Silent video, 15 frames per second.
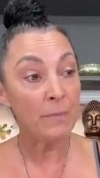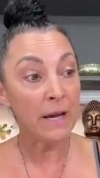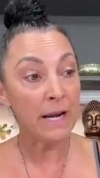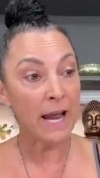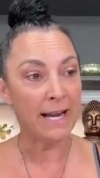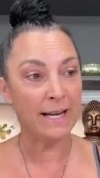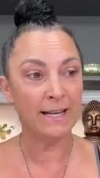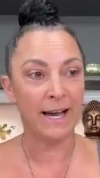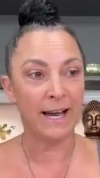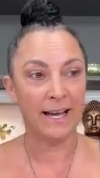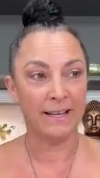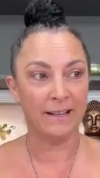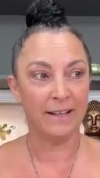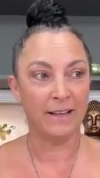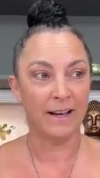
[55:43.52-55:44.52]
But
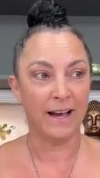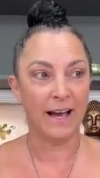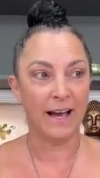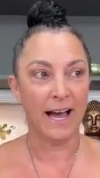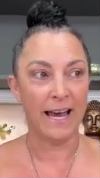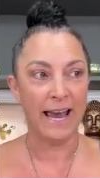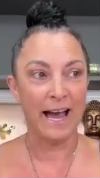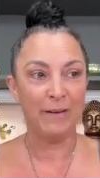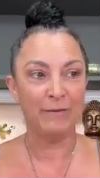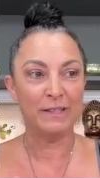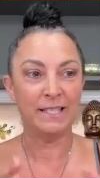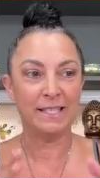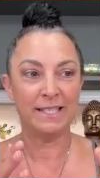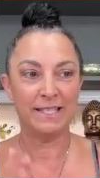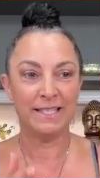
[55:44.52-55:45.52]
I have
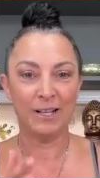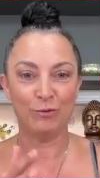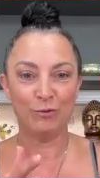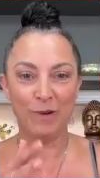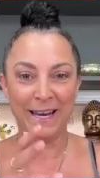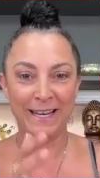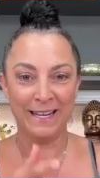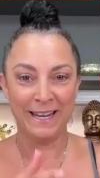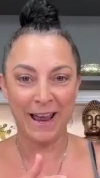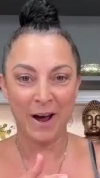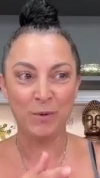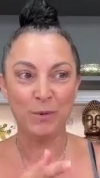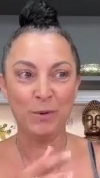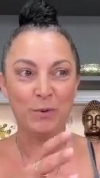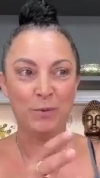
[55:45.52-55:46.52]
to stick right
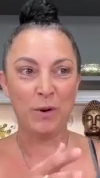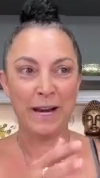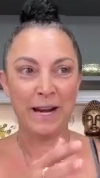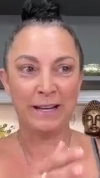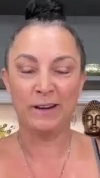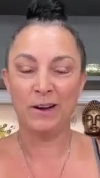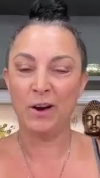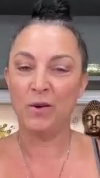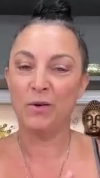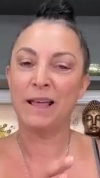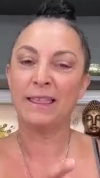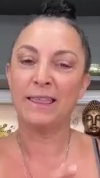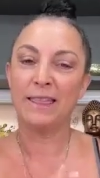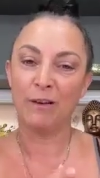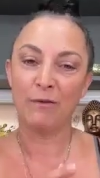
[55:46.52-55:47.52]
now with what I know,
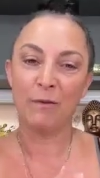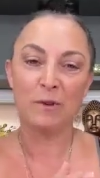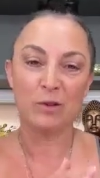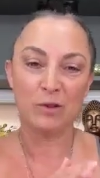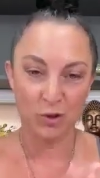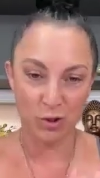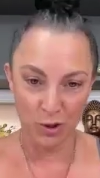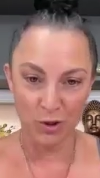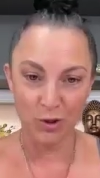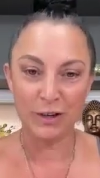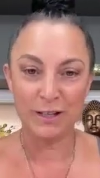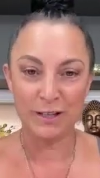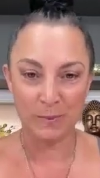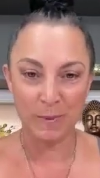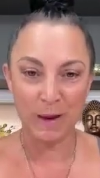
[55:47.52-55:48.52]
and I think from a
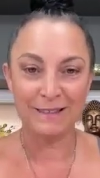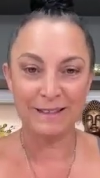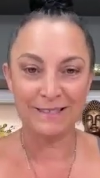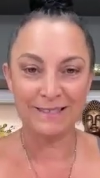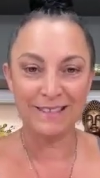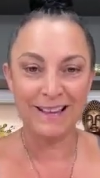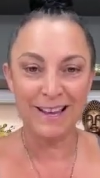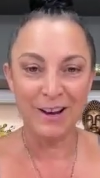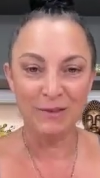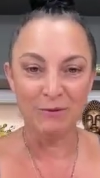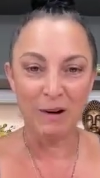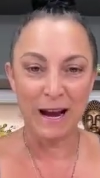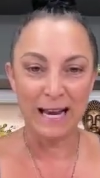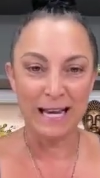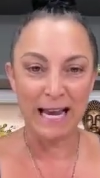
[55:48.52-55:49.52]
security space,
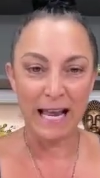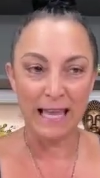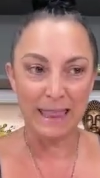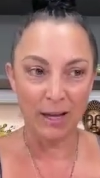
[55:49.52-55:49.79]
right?